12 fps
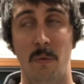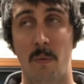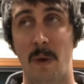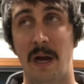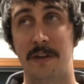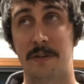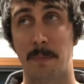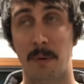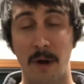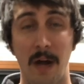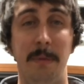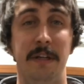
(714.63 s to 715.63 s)
while it's
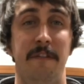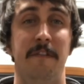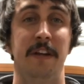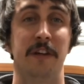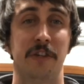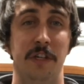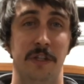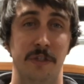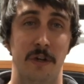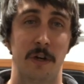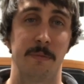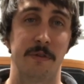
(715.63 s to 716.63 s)
probably finished in
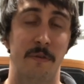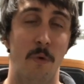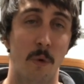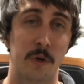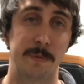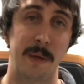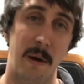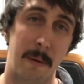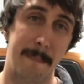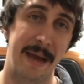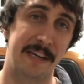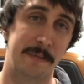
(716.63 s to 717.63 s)
terms of horsepower,
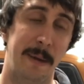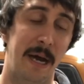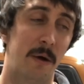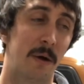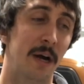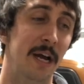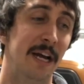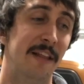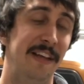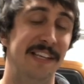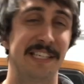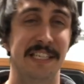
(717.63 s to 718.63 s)
max power,
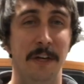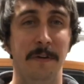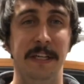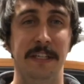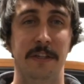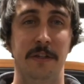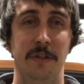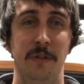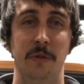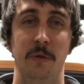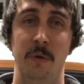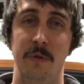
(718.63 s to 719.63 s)
they still need to
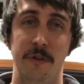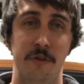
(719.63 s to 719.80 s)
do the